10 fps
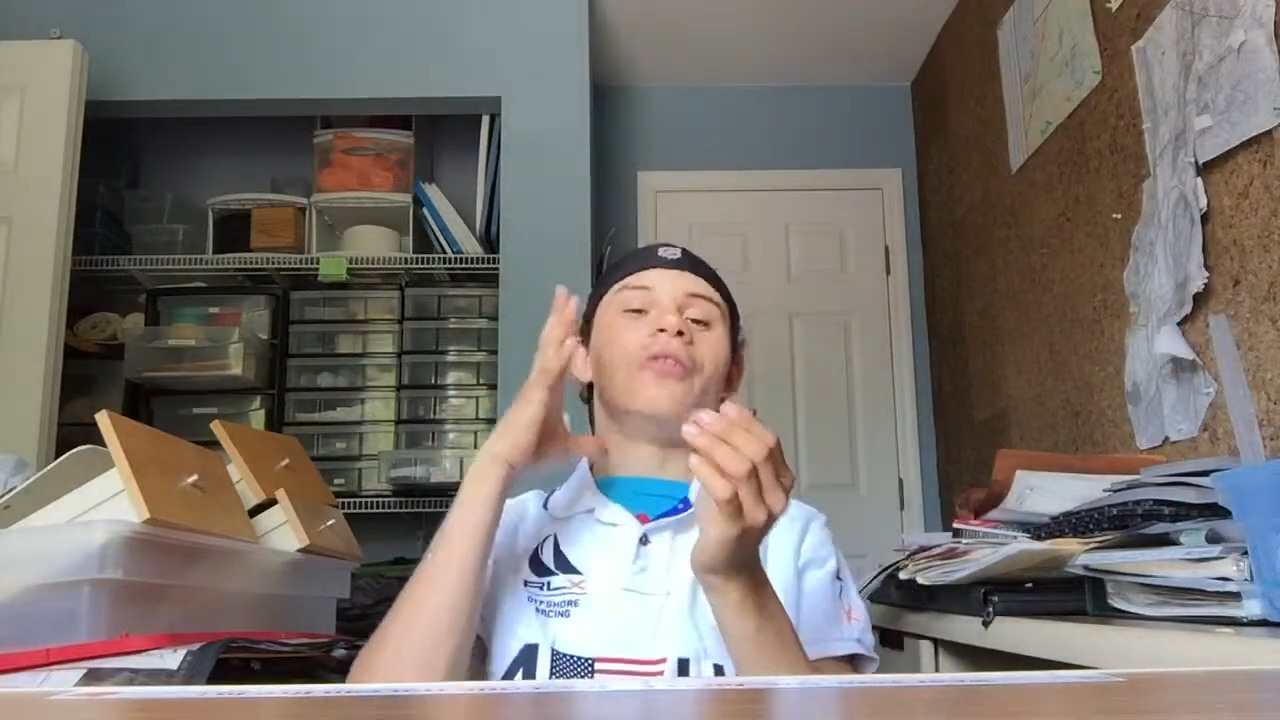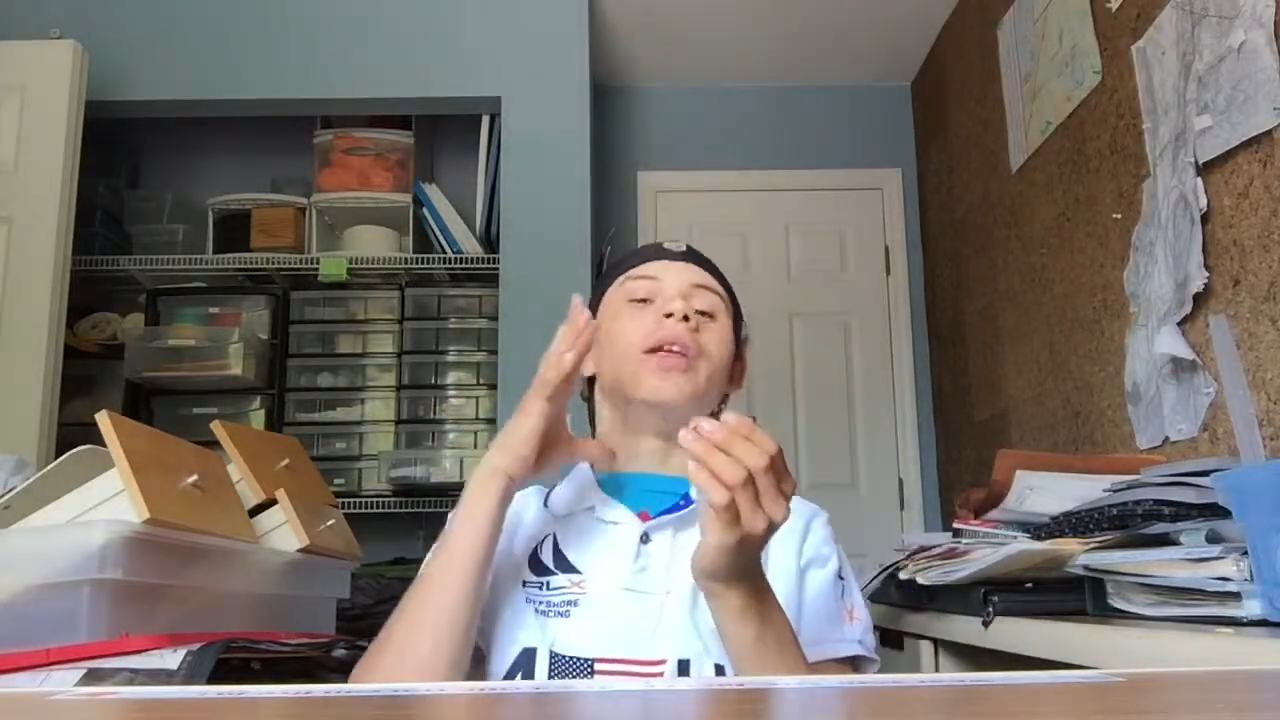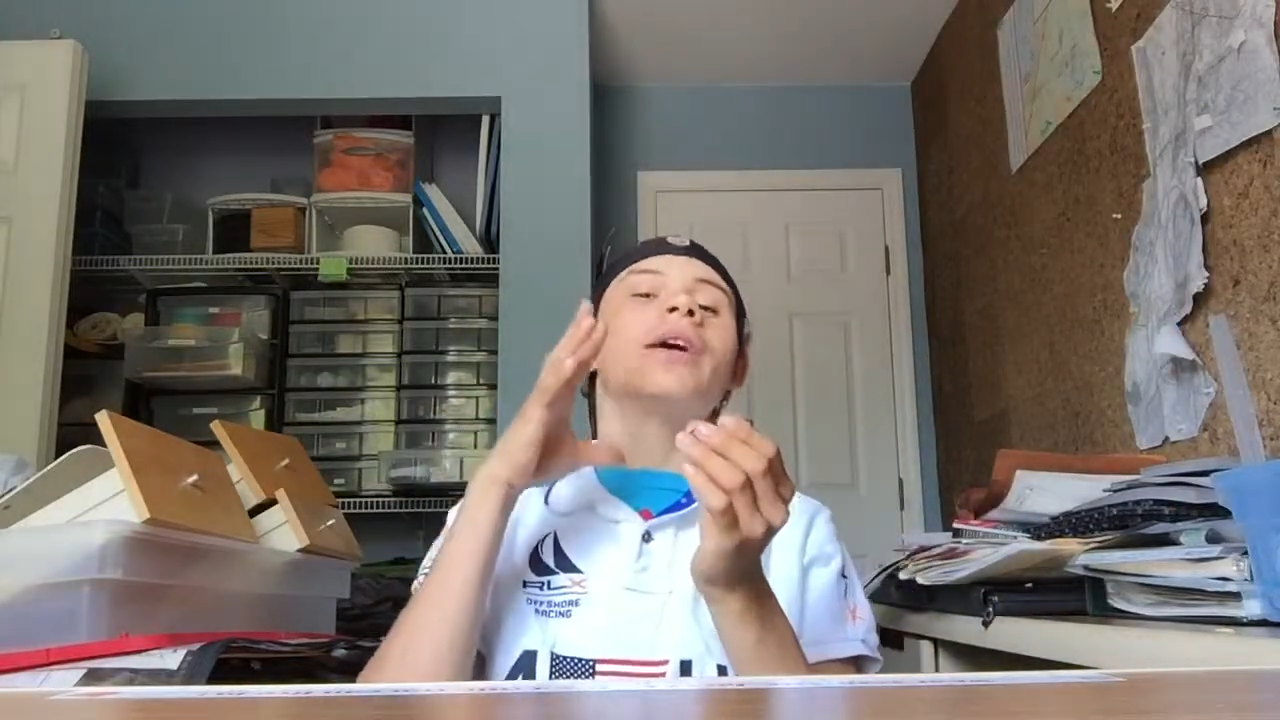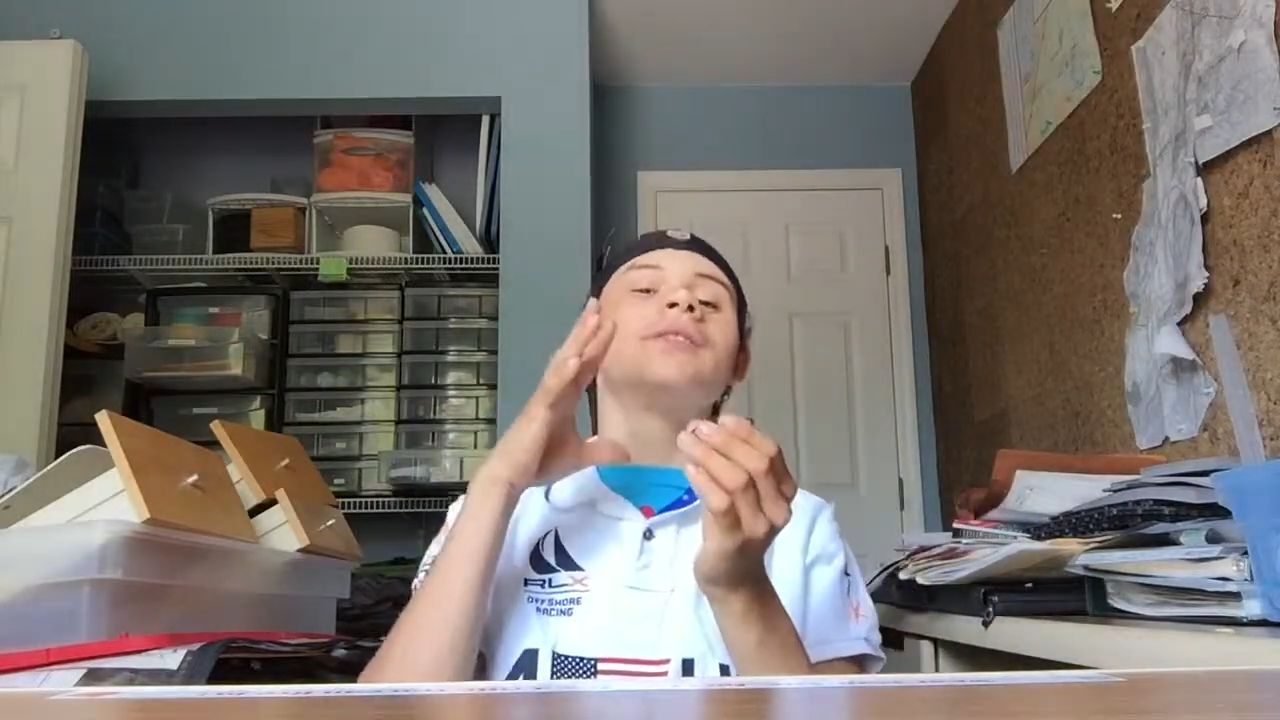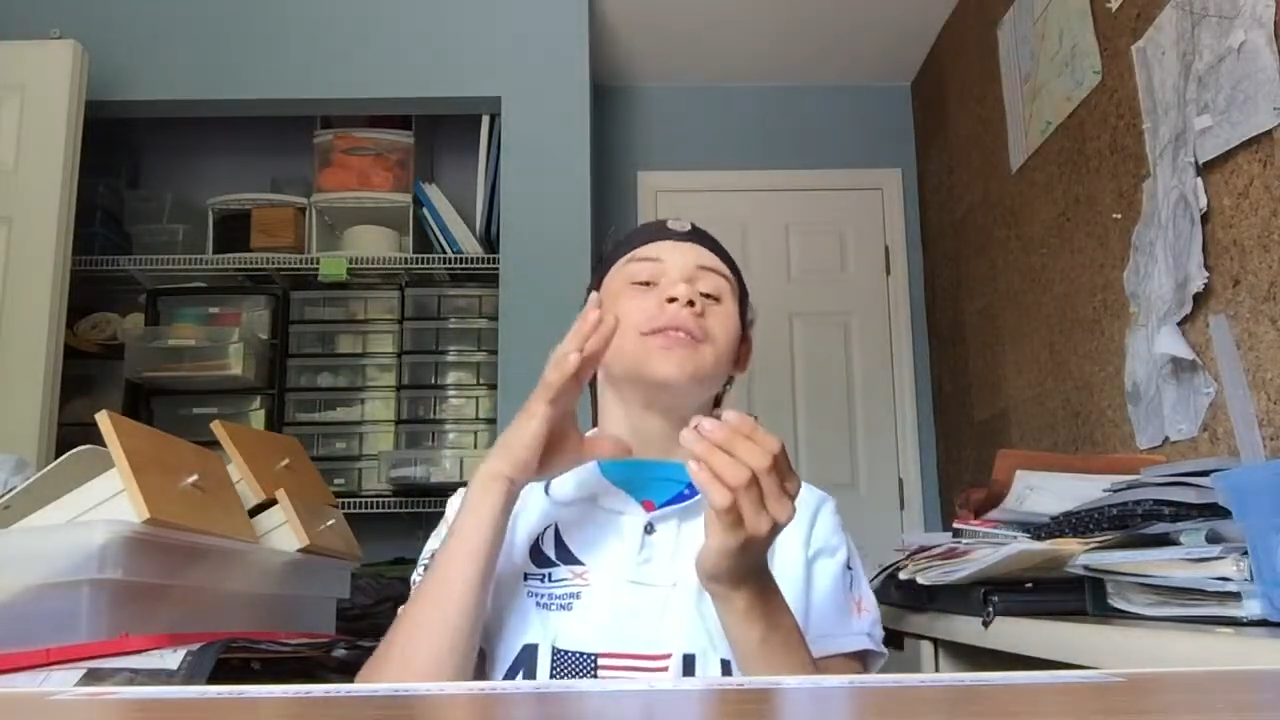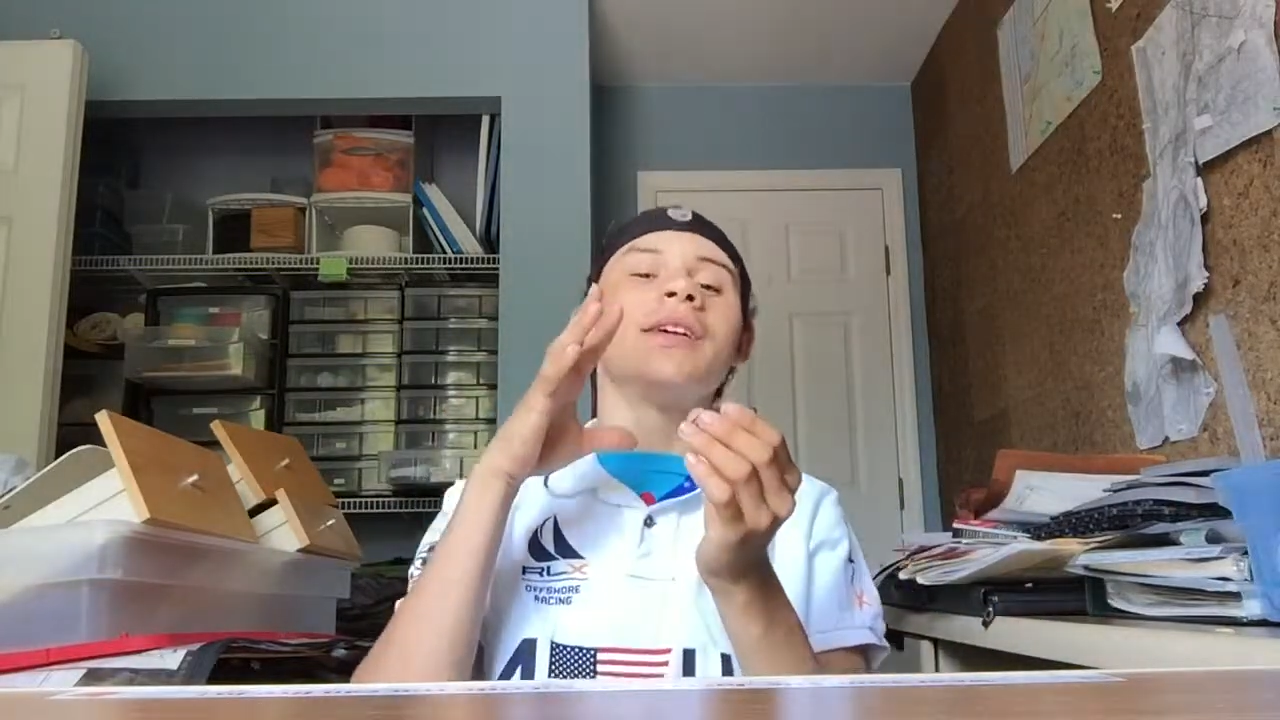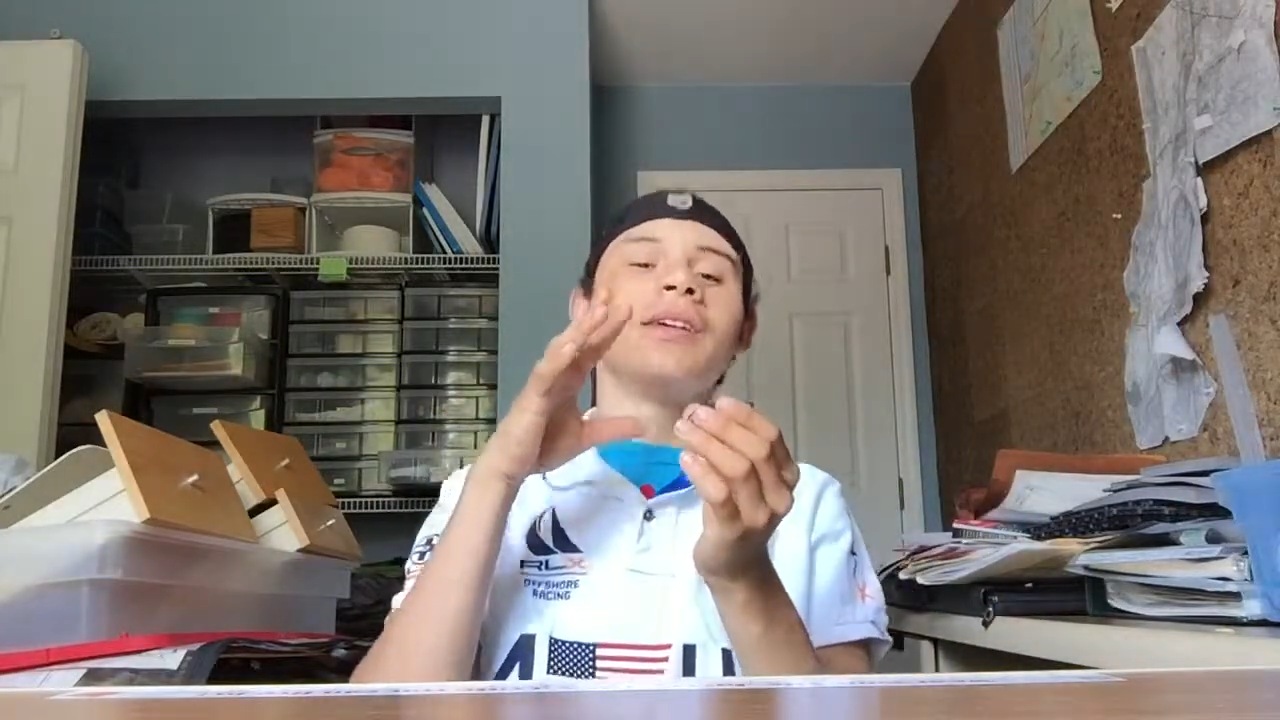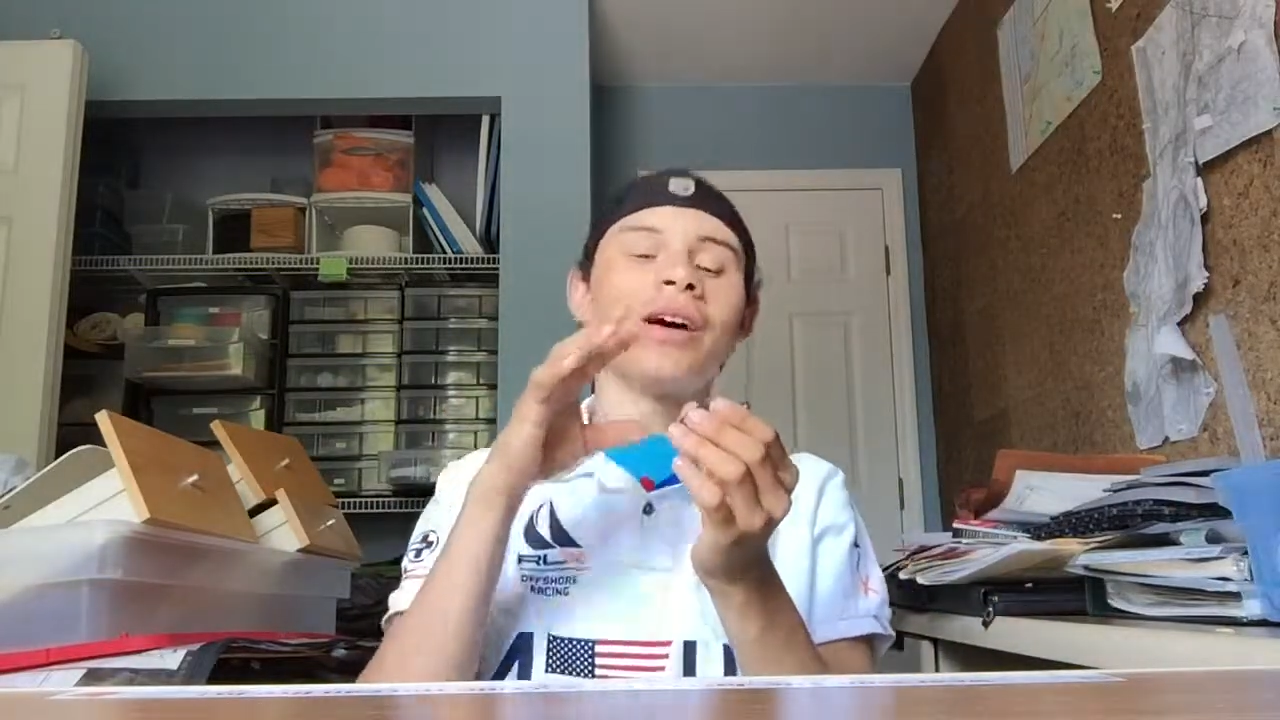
neck sticking